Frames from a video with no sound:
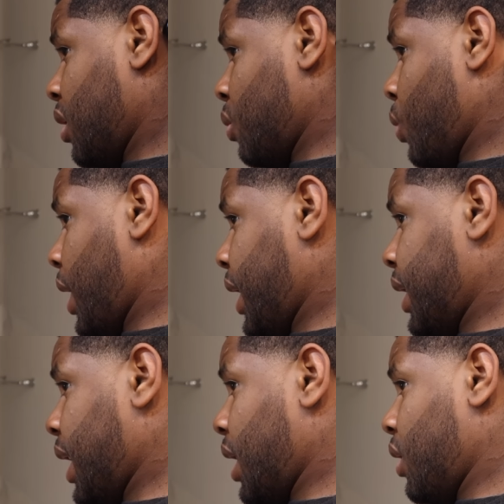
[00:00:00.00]
Break it
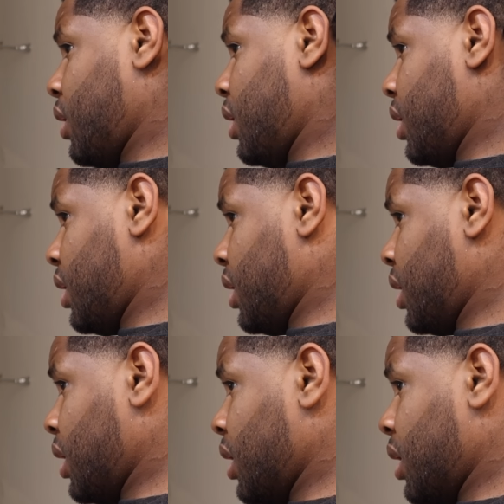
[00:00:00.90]
down,
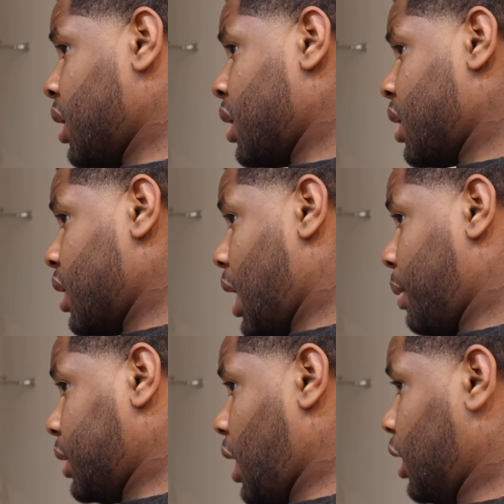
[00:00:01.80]
like
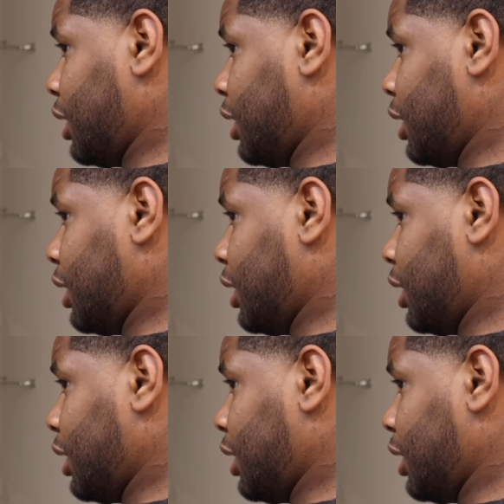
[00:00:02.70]
we talked